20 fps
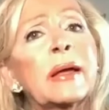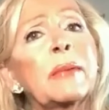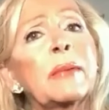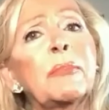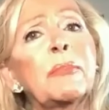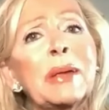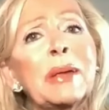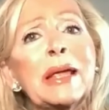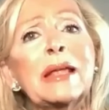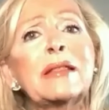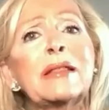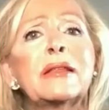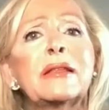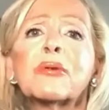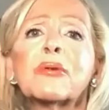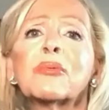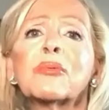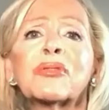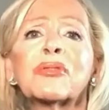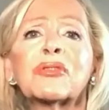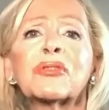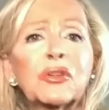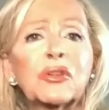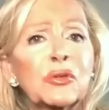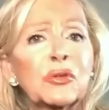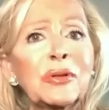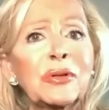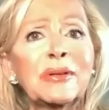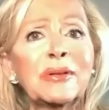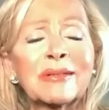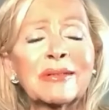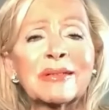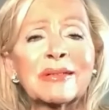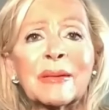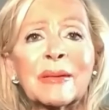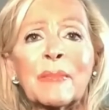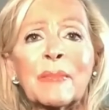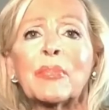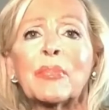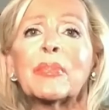and being there with students
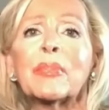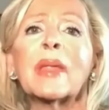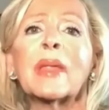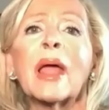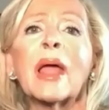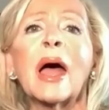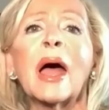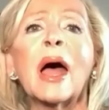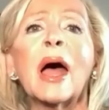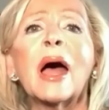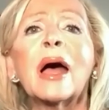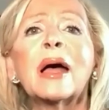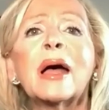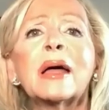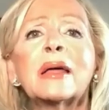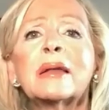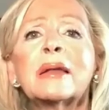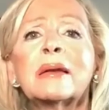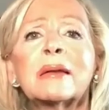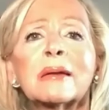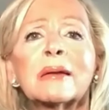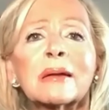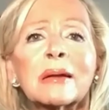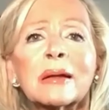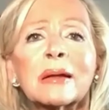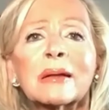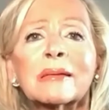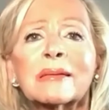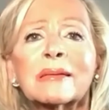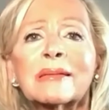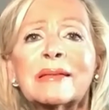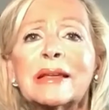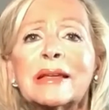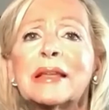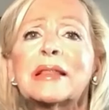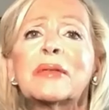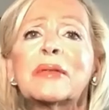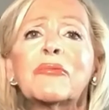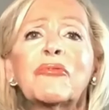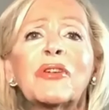and
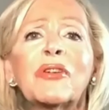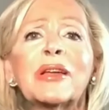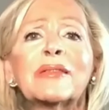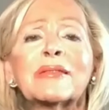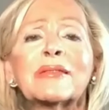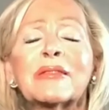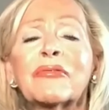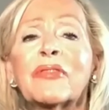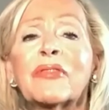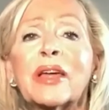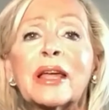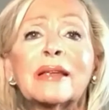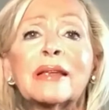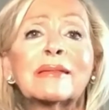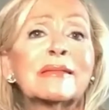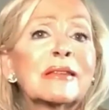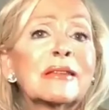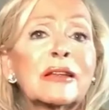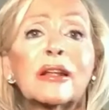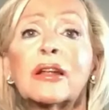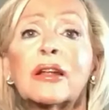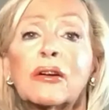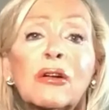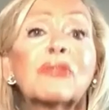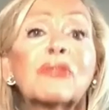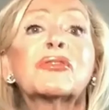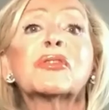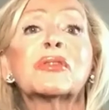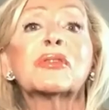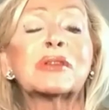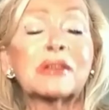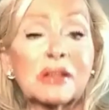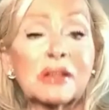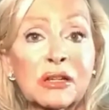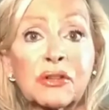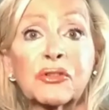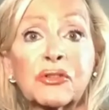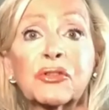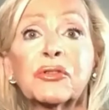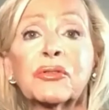seeing them face to face, and also the
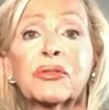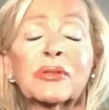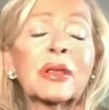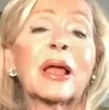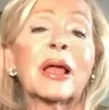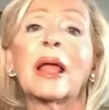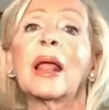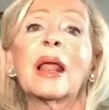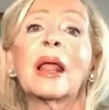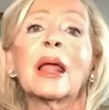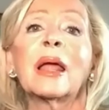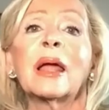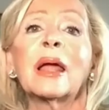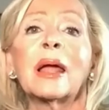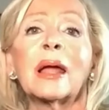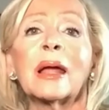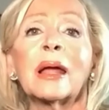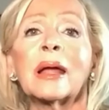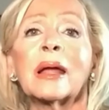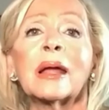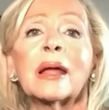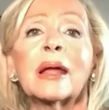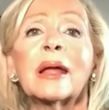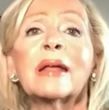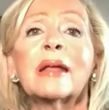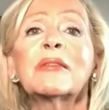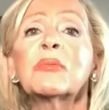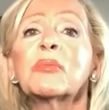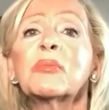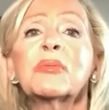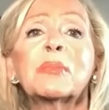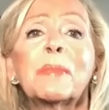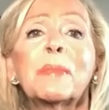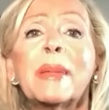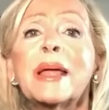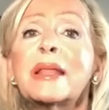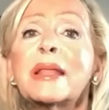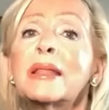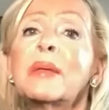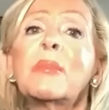teachers, it's
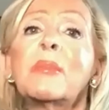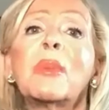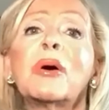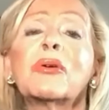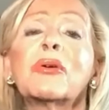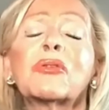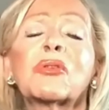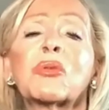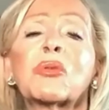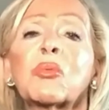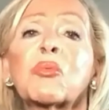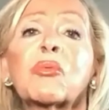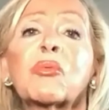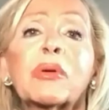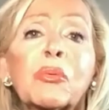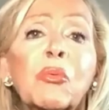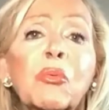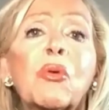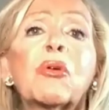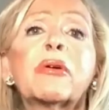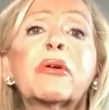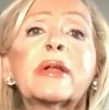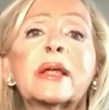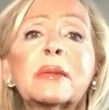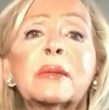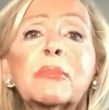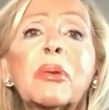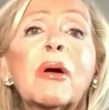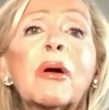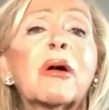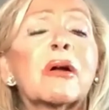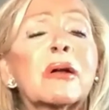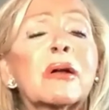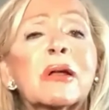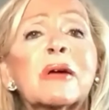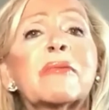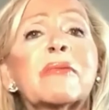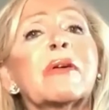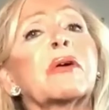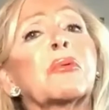been the most rewarding part
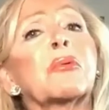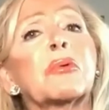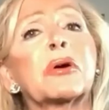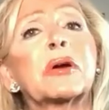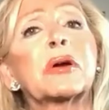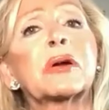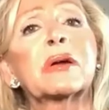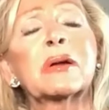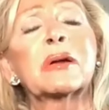of our work.